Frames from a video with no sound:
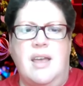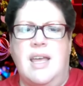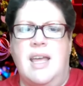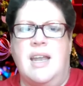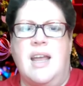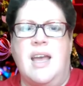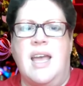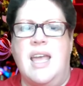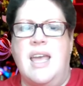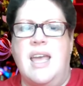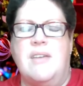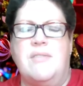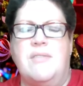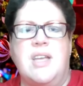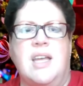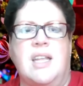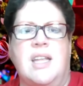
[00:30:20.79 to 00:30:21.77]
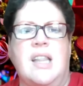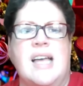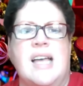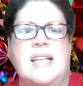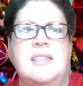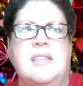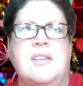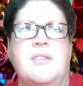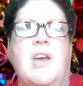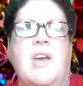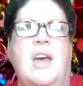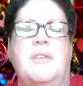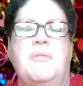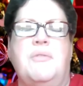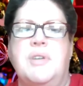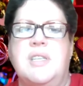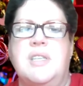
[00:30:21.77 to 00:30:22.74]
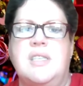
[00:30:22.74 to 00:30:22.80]
and I have done lots of
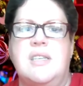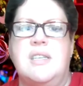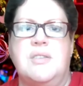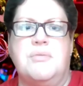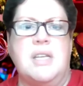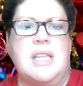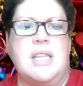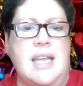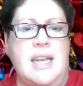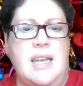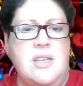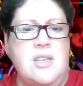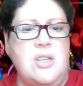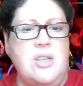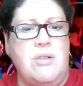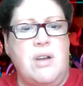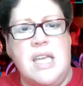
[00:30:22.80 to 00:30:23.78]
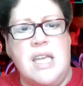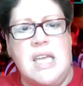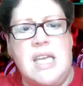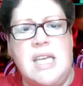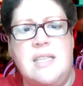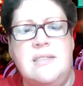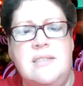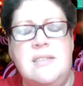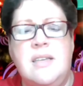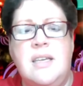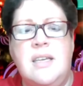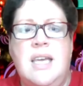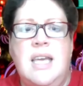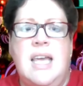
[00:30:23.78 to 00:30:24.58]
conferences related to our kids.